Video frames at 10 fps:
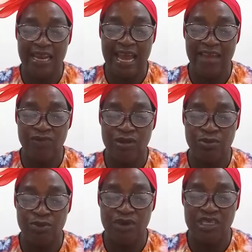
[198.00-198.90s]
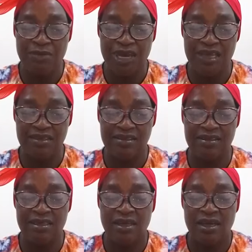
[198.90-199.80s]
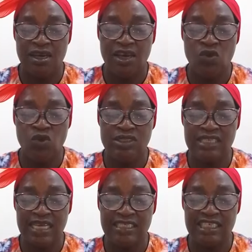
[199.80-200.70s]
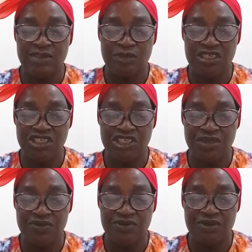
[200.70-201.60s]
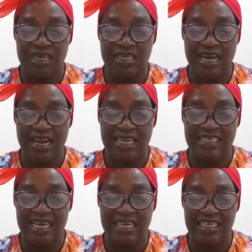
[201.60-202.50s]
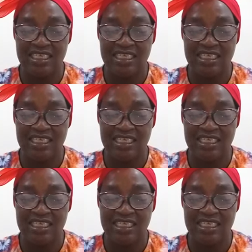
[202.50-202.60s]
life with bloody men, in whose hands is mischief, and their right hand